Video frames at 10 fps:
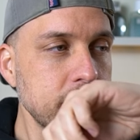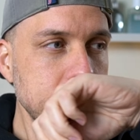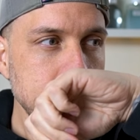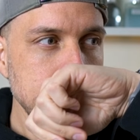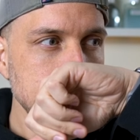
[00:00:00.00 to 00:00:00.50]

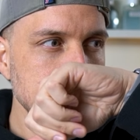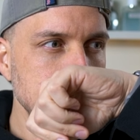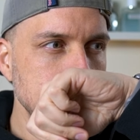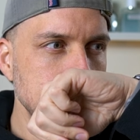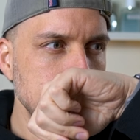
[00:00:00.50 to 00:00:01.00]

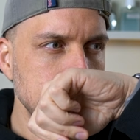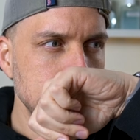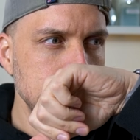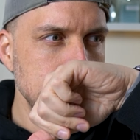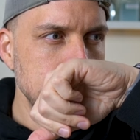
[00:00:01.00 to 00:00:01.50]

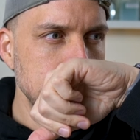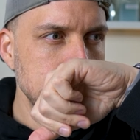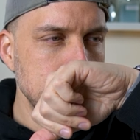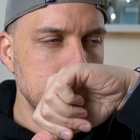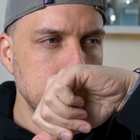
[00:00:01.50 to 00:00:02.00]

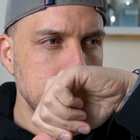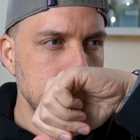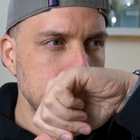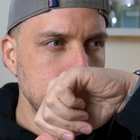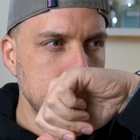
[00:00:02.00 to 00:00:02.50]

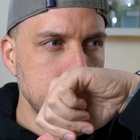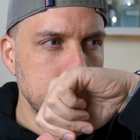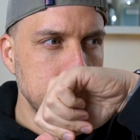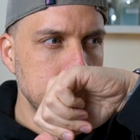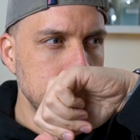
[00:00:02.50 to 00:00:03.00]

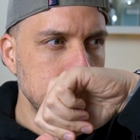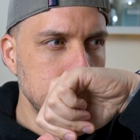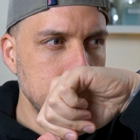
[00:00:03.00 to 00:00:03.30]
No one is speaking in this clip.